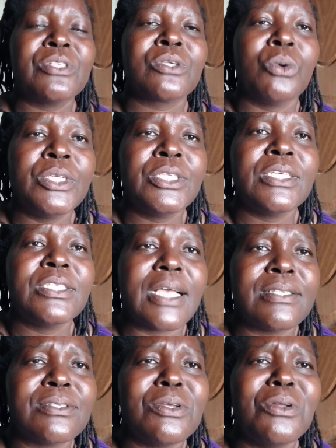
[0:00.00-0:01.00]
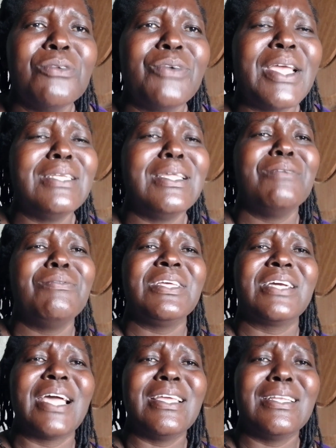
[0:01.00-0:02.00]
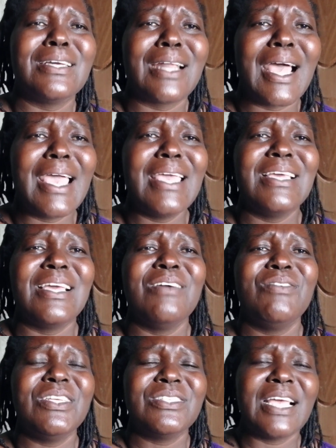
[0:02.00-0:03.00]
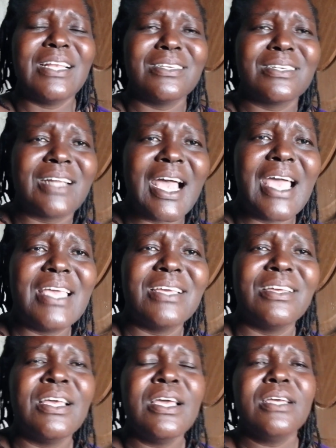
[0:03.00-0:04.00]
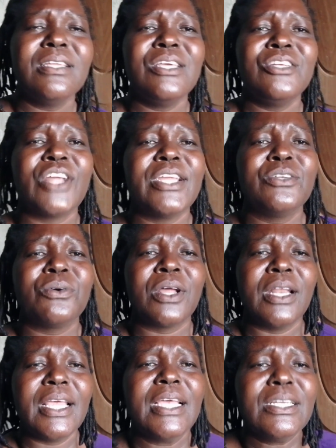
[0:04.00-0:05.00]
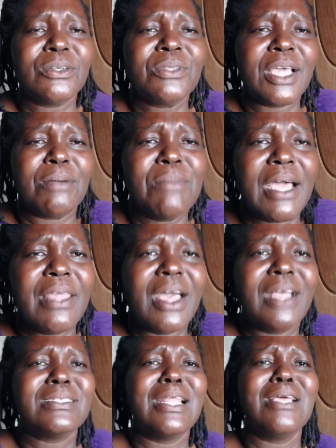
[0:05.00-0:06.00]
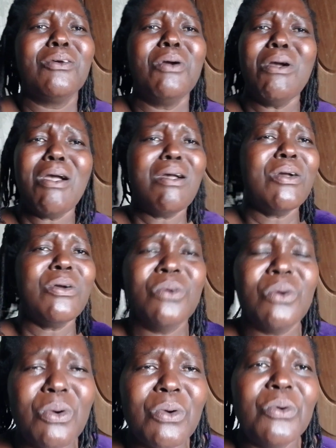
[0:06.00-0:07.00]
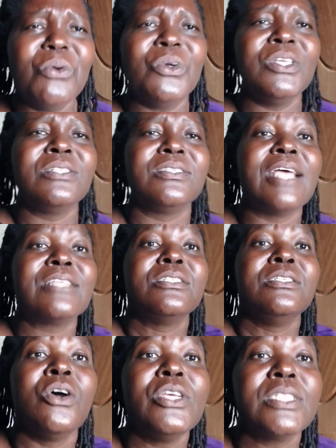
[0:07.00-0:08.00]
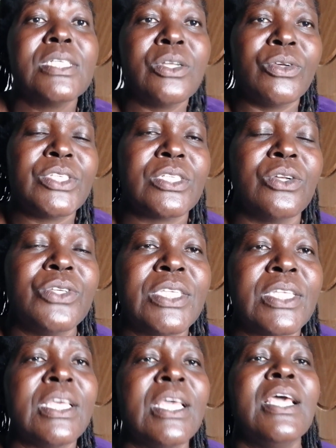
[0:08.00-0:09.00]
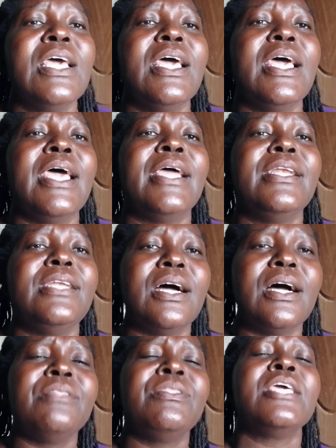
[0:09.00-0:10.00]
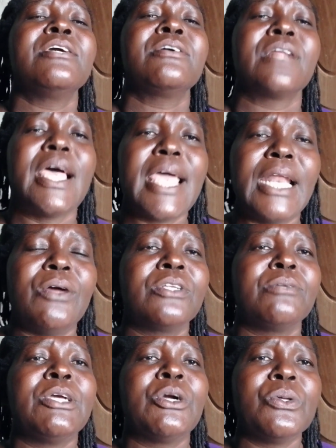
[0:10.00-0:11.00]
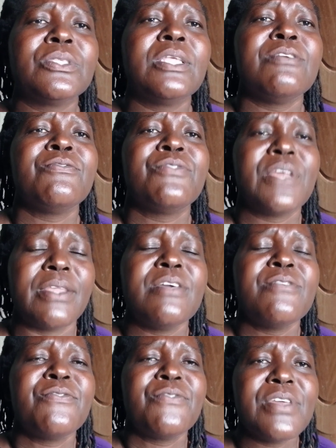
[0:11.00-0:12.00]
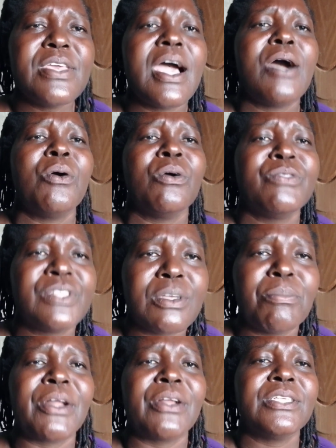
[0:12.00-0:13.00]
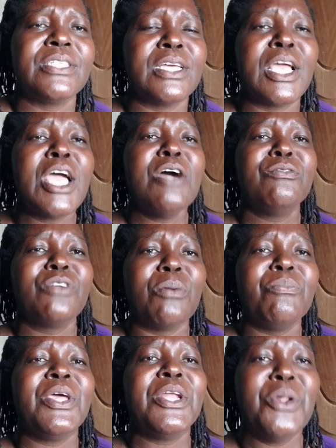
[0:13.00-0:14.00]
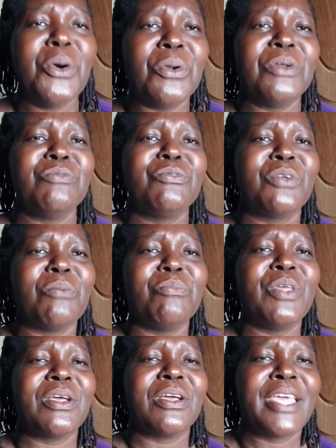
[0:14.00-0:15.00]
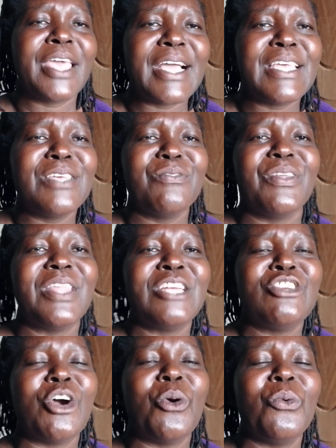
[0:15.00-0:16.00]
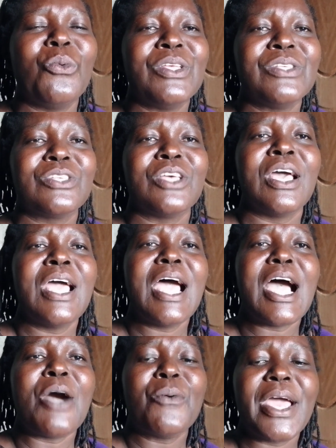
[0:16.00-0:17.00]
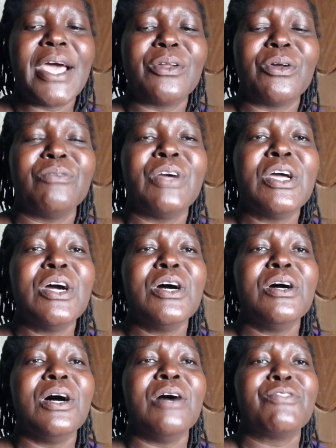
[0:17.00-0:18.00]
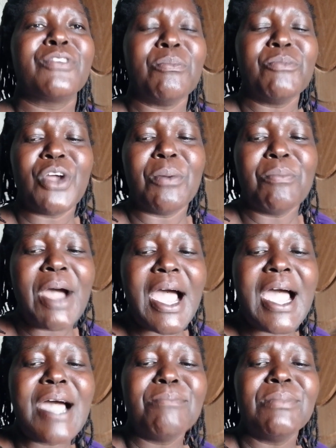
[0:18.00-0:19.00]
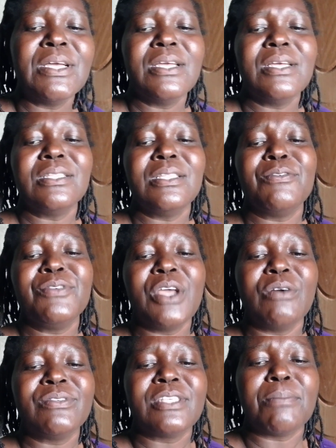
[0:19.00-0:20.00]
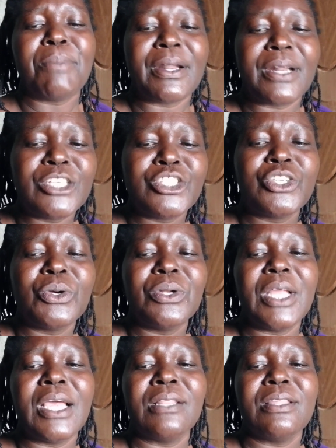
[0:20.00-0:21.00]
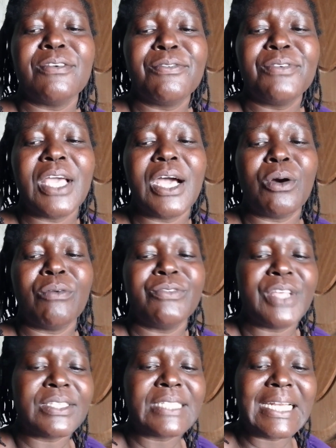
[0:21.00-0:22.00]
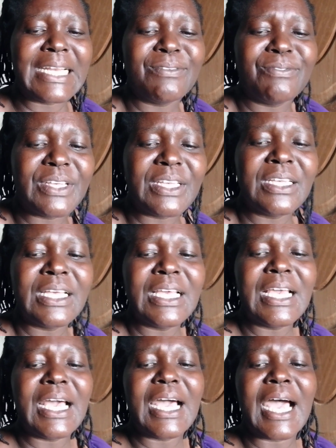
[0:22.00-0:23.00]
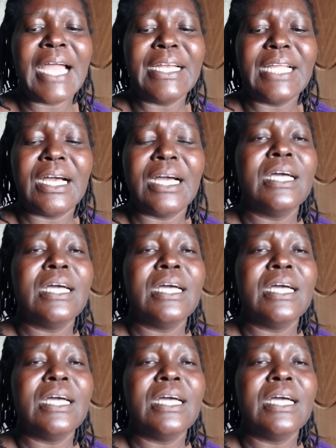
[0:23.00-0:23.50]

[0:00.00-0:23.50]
preschool teachers. You'll find every kind crying, every child crying. They try to cling to their mothers, like, oh, oh. It's just noisy. And they cry a lot because they fear. They fear of separating from the known, from the caregiver that you're always aware of, from your mom, the fear of separation, and the fear of just living and